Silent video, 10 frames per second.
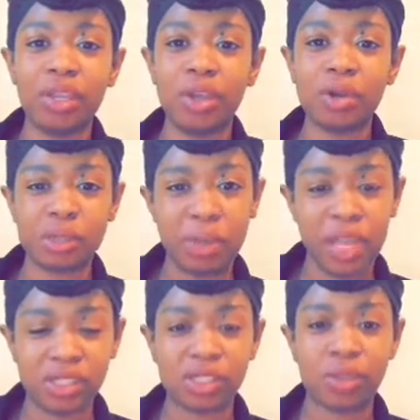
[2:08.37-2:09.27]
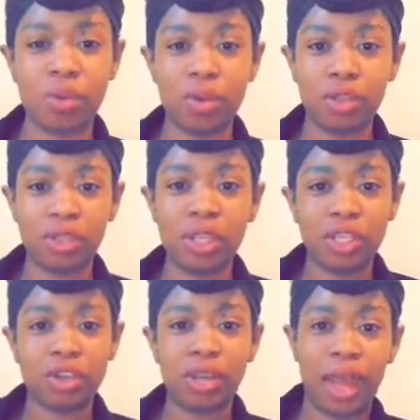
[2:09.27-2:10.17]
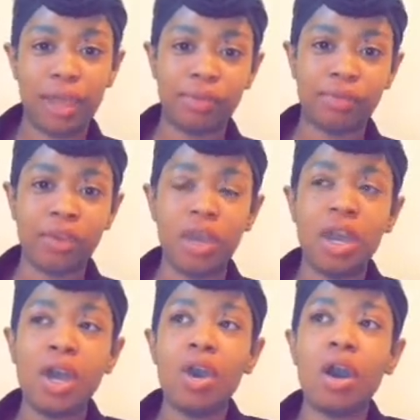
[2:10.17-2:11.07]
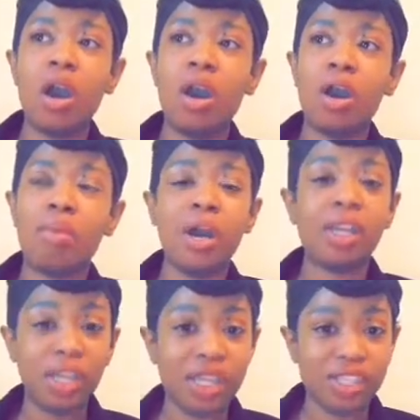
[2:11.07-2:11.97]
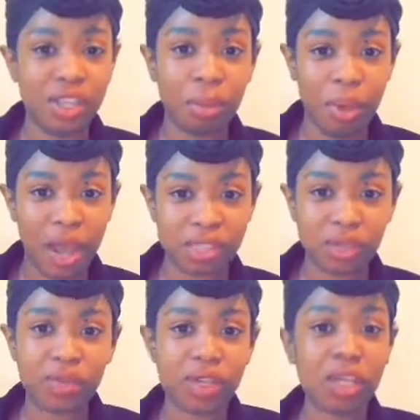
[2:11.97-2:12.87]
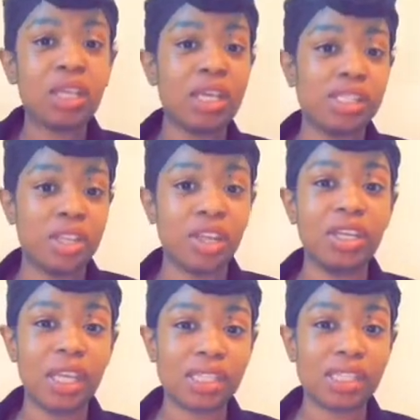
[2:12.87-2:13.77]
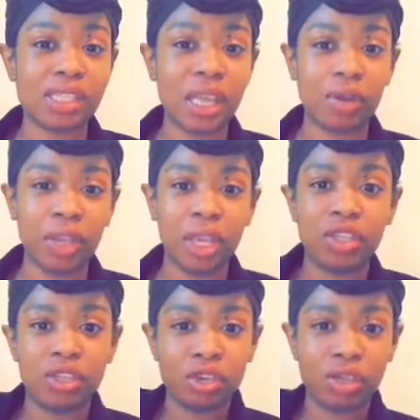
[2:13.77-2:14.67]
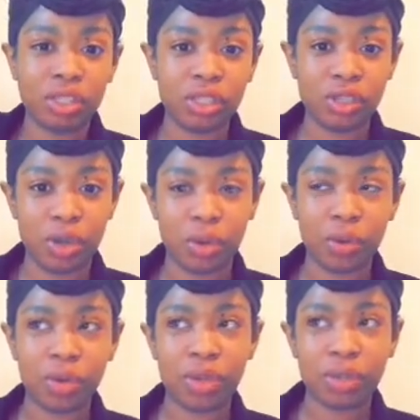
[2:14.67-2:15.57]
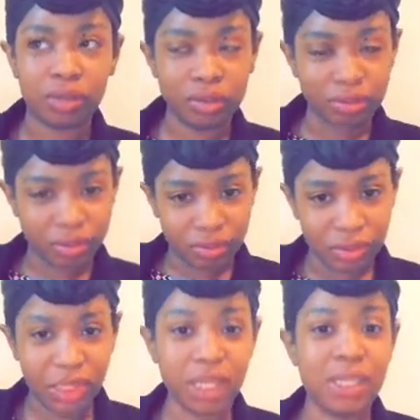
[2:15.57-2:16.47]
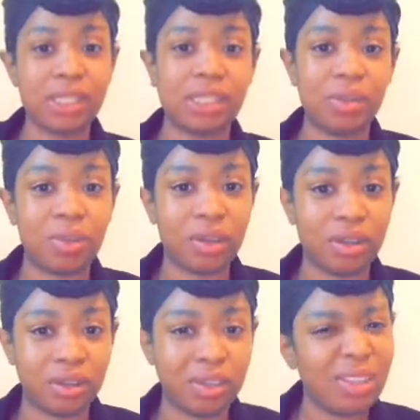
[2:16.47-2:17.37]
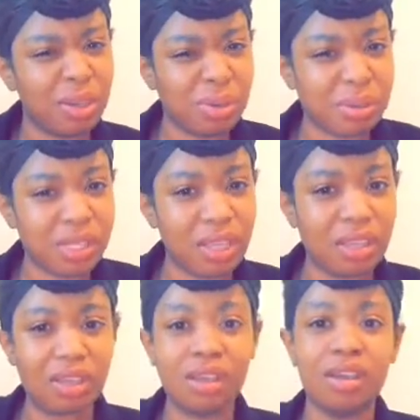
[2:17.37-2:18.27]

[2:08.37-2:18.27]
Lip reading: those pages on in your life. Unless they're positive and unless they're necessary and you're, getting somewhere. You get what I'm saying?